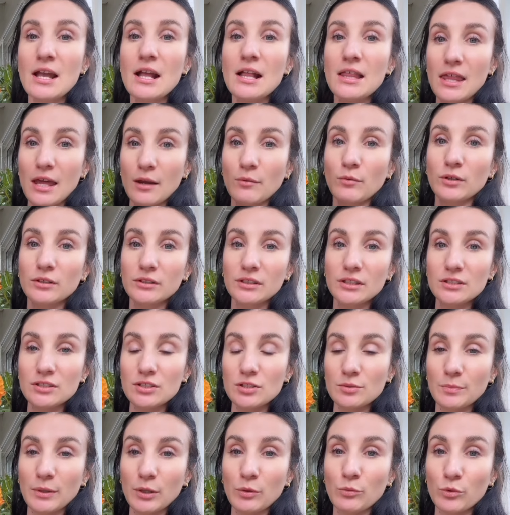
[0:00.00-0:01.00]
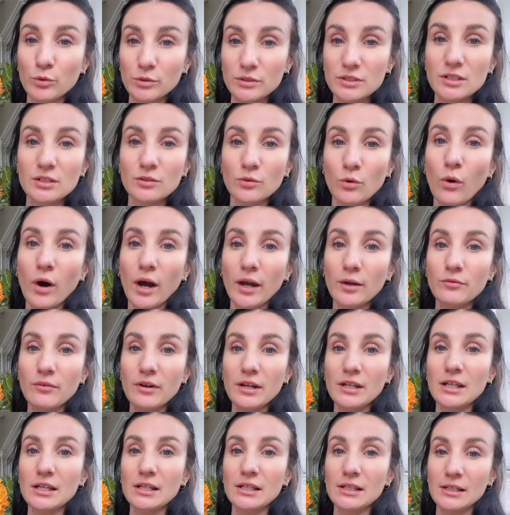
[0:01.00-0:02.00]
they will need to be watered quite
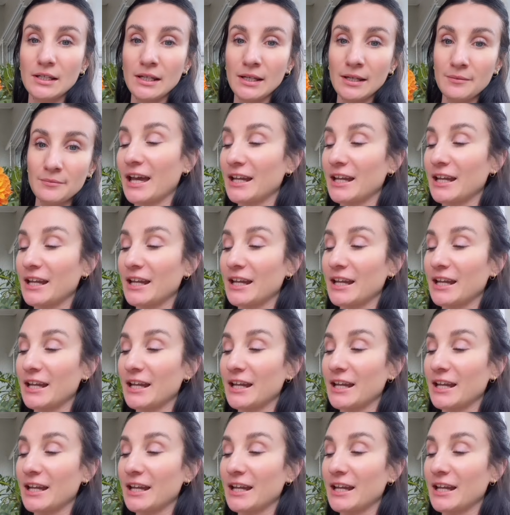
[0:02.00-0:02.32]
regularly.